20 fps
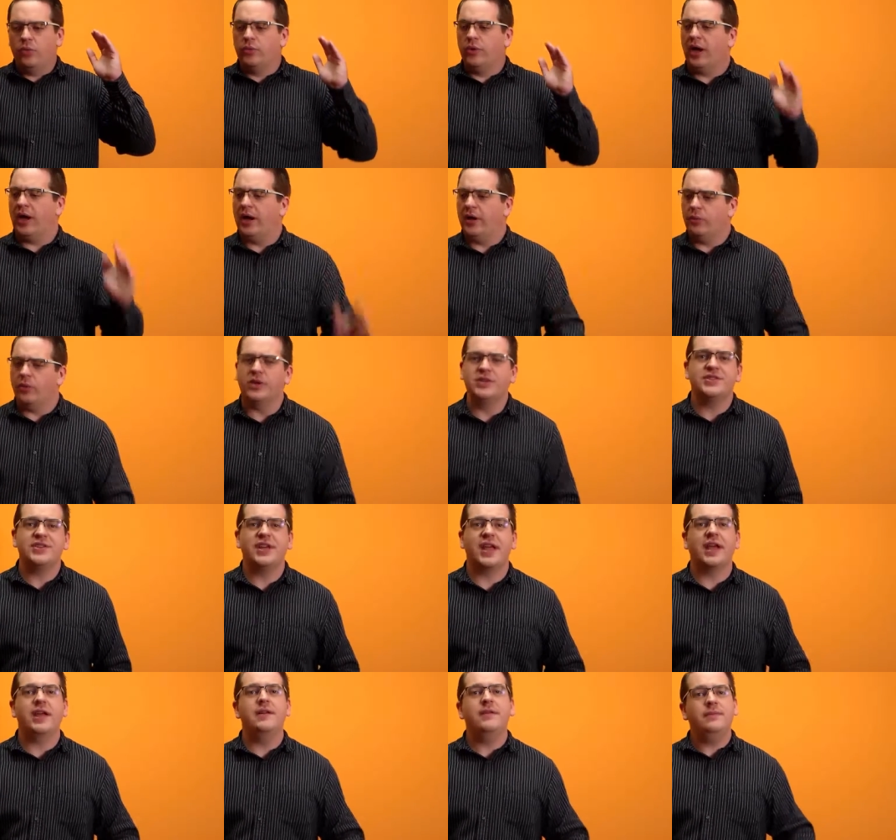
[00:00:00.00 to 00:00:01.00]
Well,
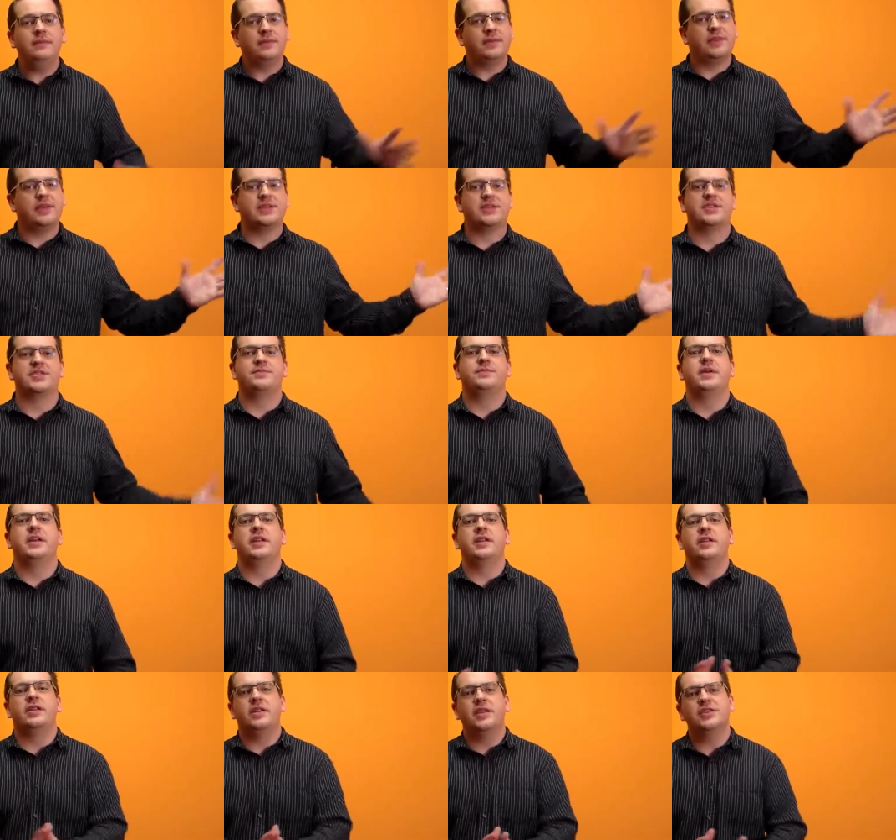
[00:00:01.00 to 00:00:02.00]
once again, this has
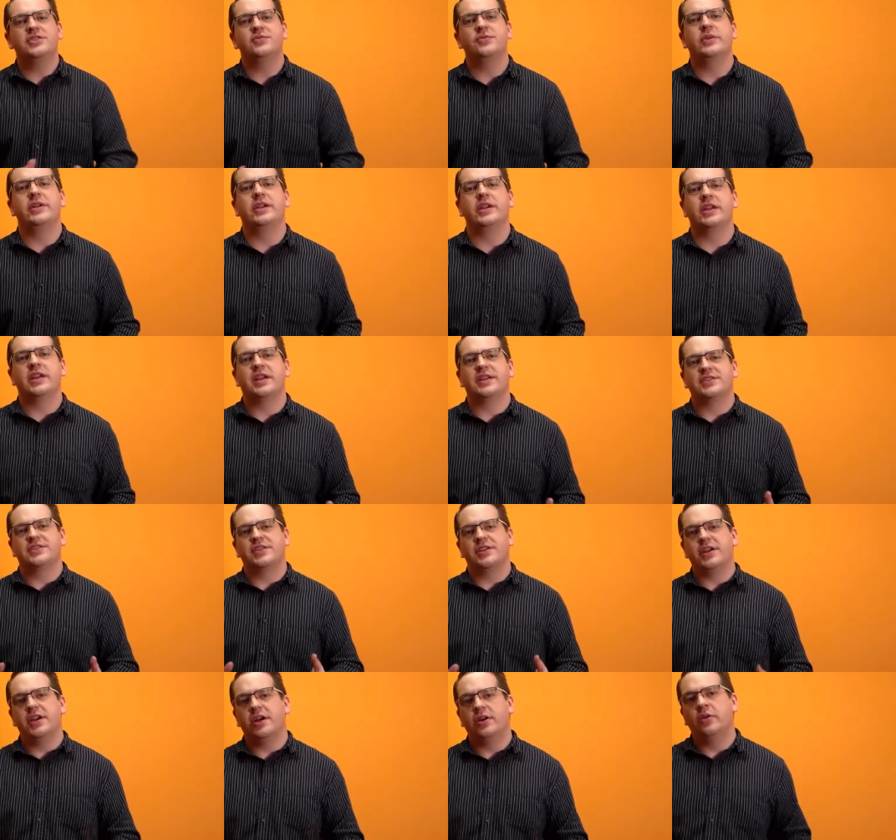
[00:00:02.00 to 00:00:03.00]
been This Week in
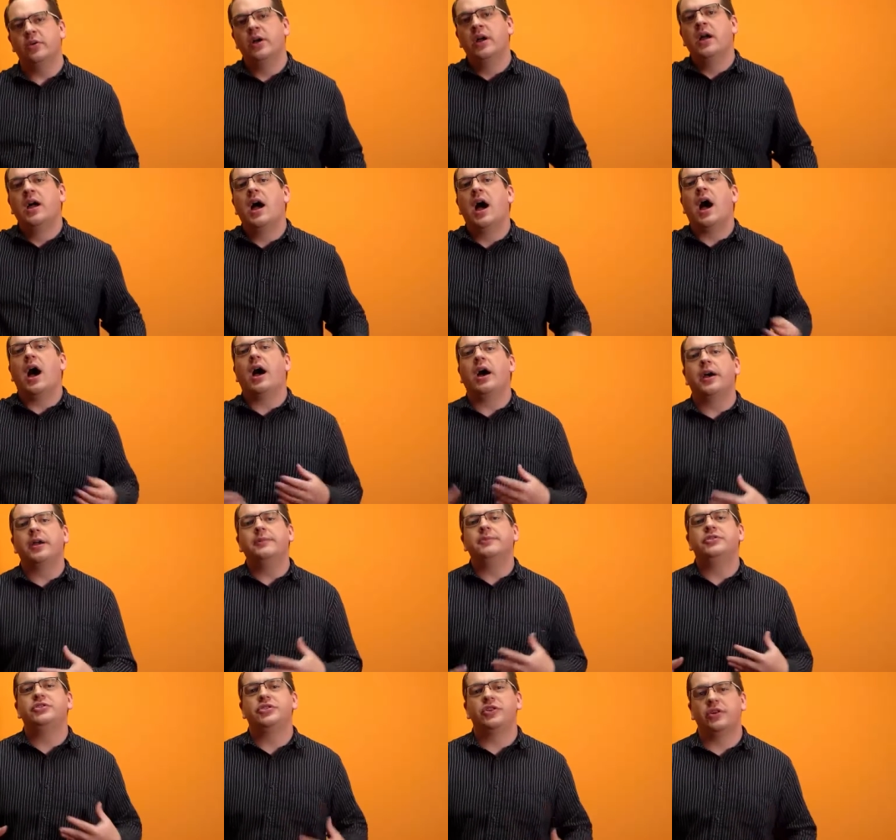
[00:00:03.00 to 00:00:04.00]
SEO.
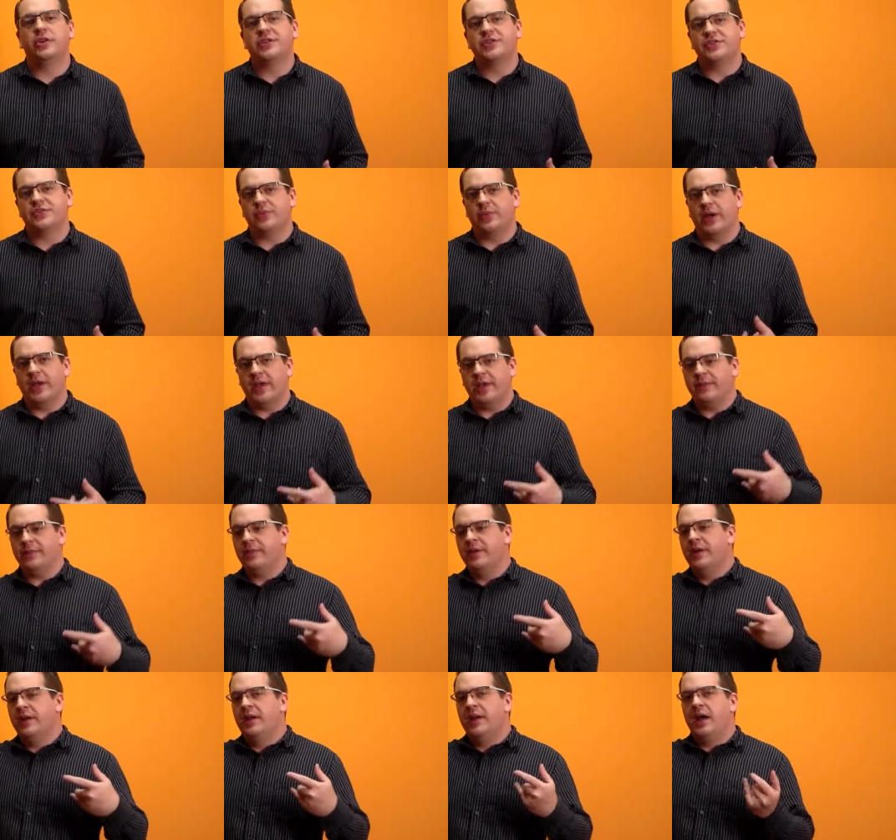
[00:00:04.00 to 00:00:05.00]
I'm Sean
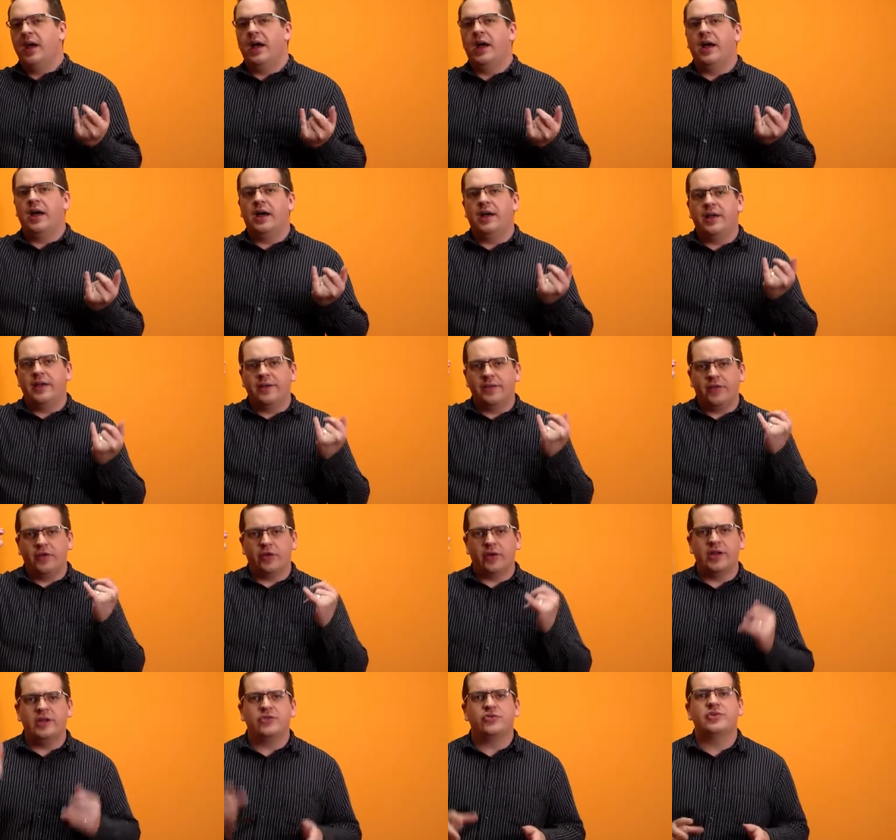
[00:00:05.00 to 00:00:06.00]
Swaim.
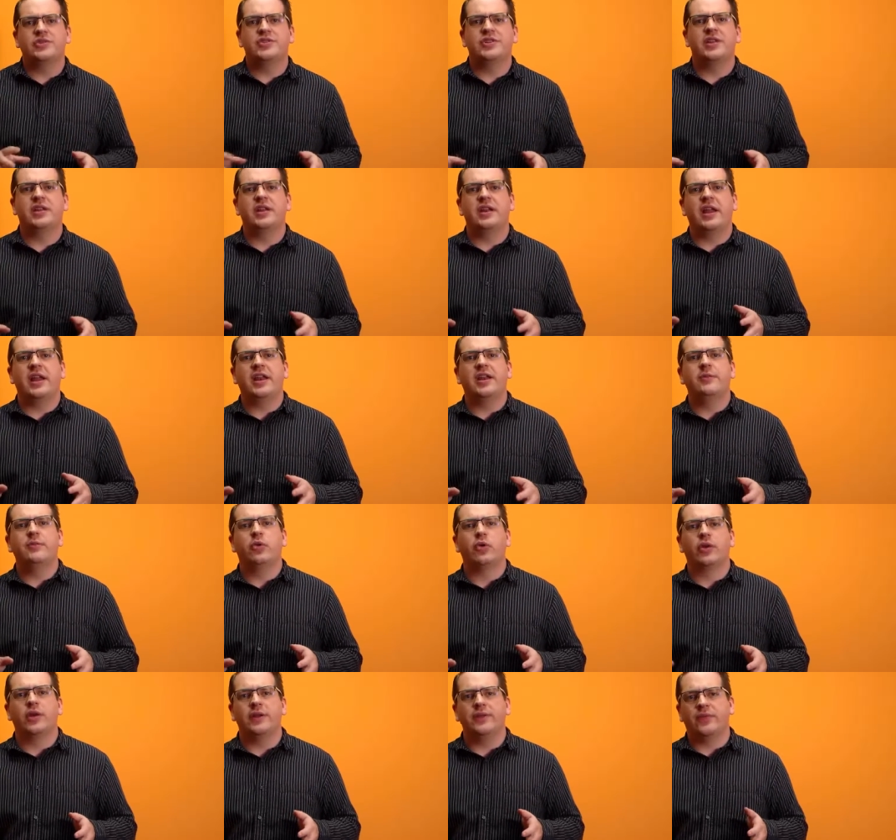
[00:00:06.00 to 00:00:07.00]
If you're interested in any
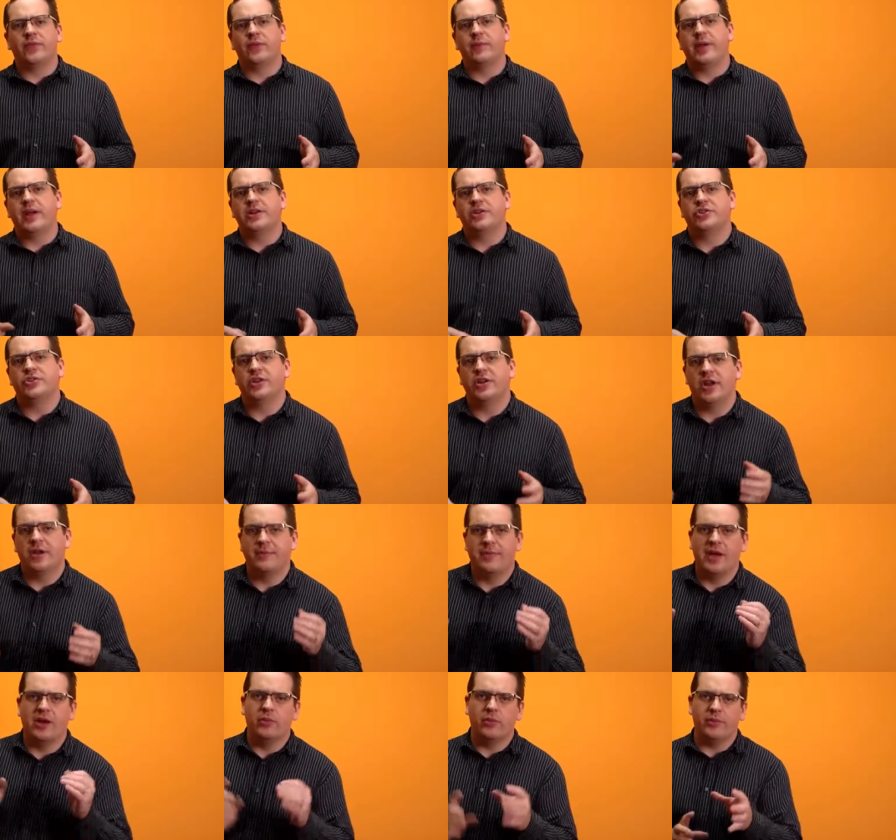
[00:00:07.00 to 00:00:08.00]
more information
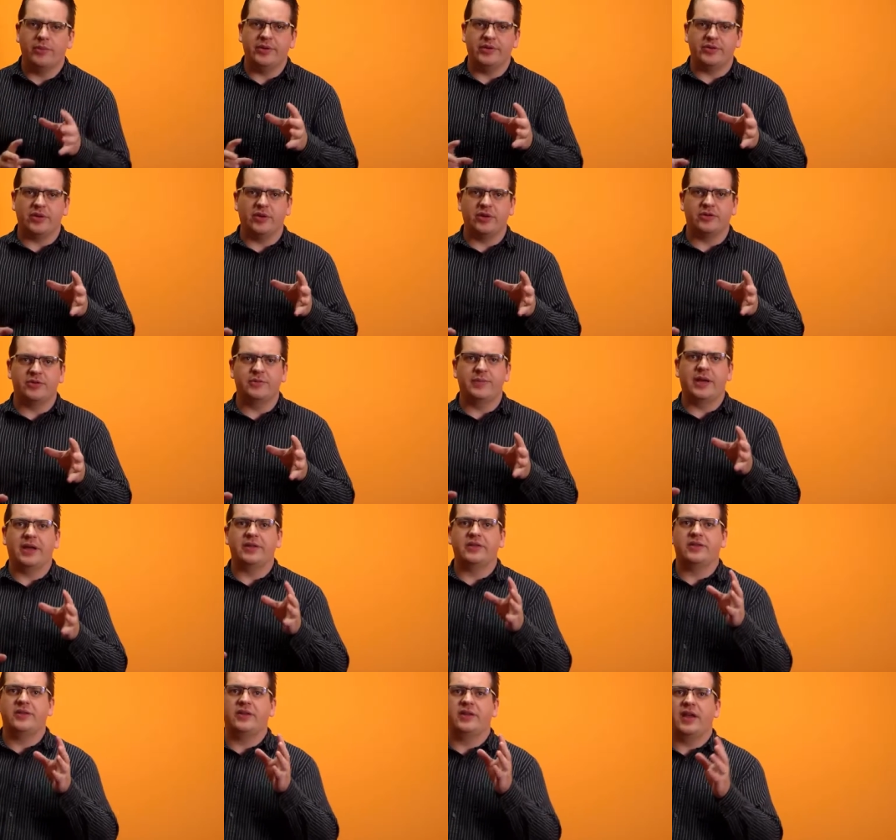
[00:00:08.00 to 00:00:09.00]
about what we talked
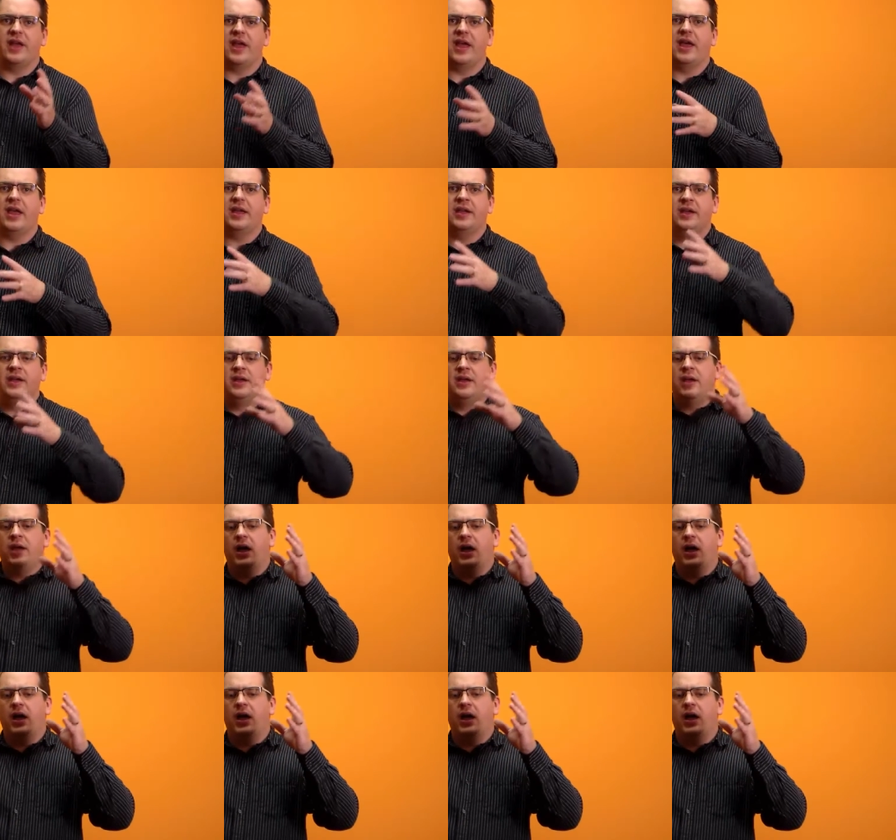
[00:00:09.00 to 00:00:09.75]
about today,